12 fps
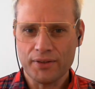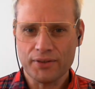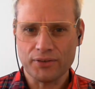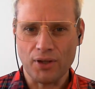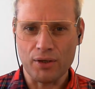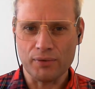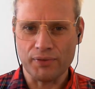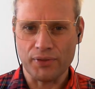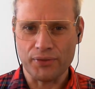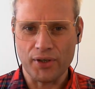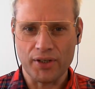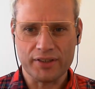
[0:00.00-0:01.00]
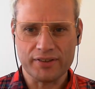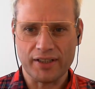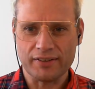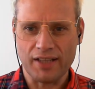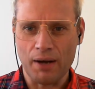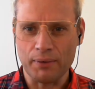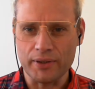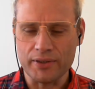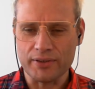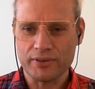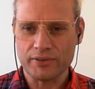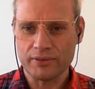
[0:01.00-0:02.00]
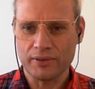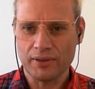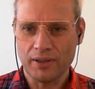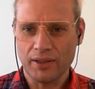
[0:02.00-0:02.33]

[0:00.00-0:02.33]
So for 36 hours,